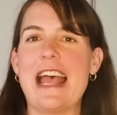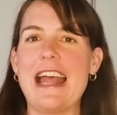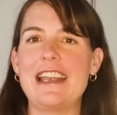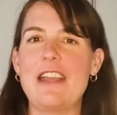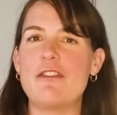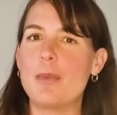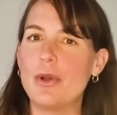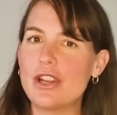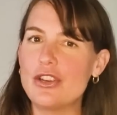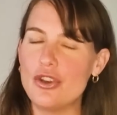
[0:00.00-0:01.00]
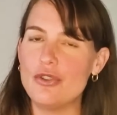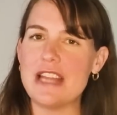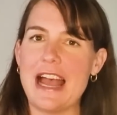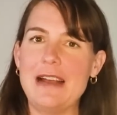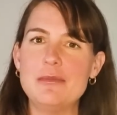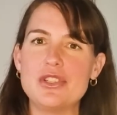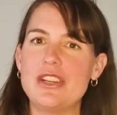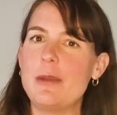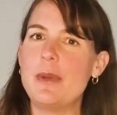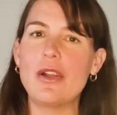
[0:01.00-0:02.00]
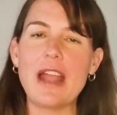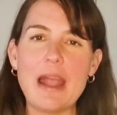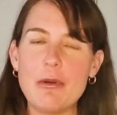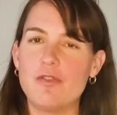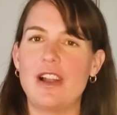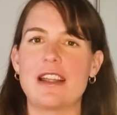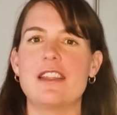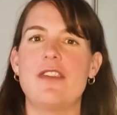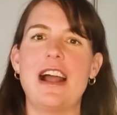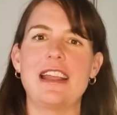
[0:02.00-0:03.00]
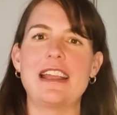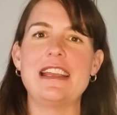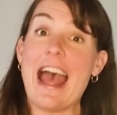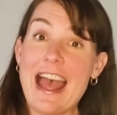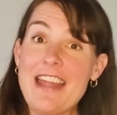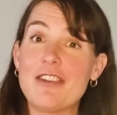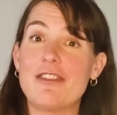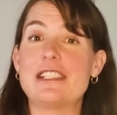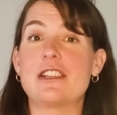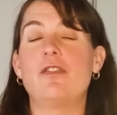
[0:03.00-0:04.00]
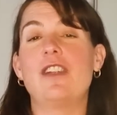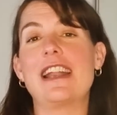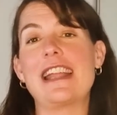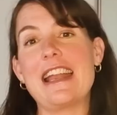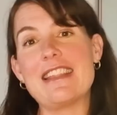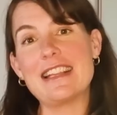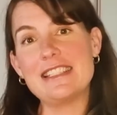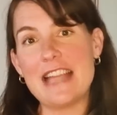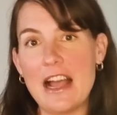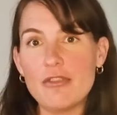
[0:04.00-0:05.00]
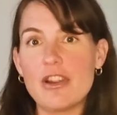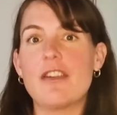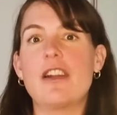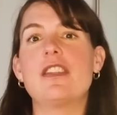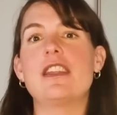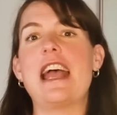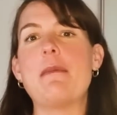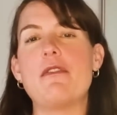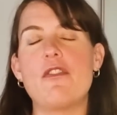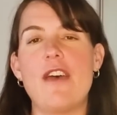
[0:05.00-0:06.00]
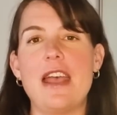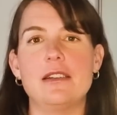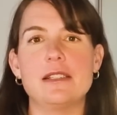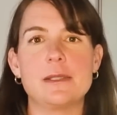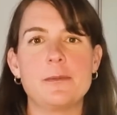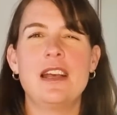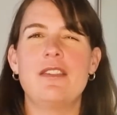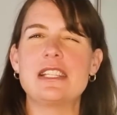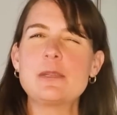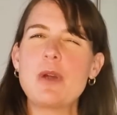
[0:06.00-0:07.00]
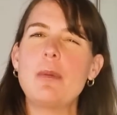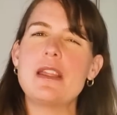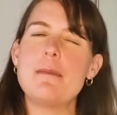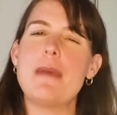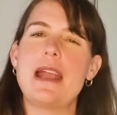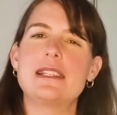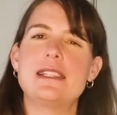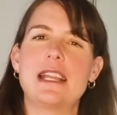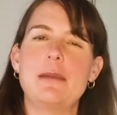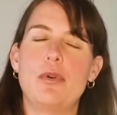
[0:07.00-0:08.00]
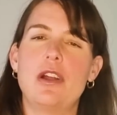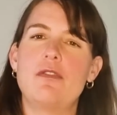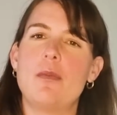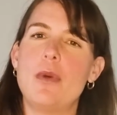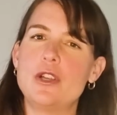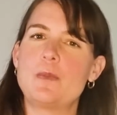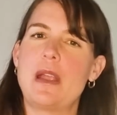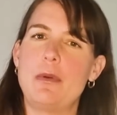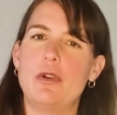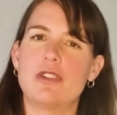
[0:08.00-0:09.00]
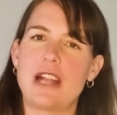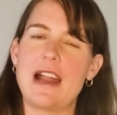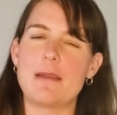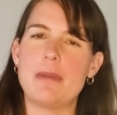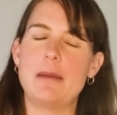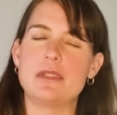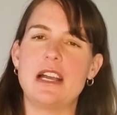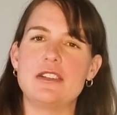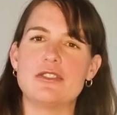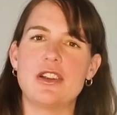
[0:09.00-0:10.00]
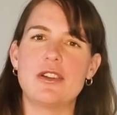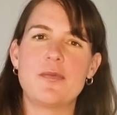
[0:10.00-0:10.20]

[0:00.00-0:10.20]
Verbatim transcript: And if you're building new dams, you need to be okay with flooding the valley and the risk of flooding anything downriver if the dam ever fails. This is probably the main sticking point for most people regarding pumped hydro.